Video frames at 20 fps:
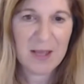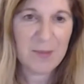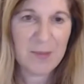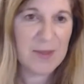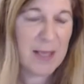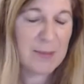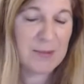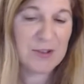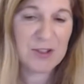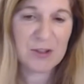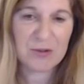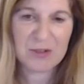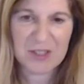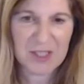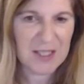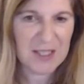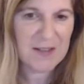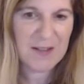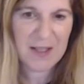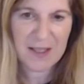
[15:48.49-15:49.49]
and being able to
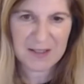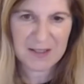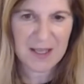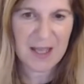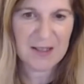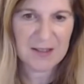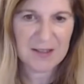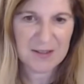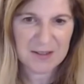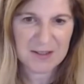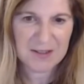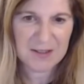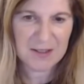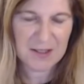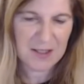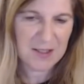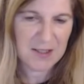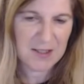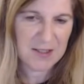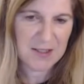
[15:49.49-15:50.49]
retain that talent
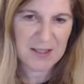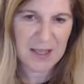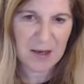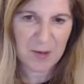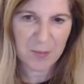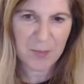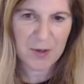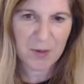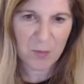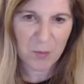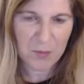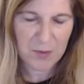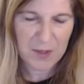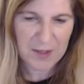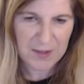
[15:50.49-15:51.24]
is the output.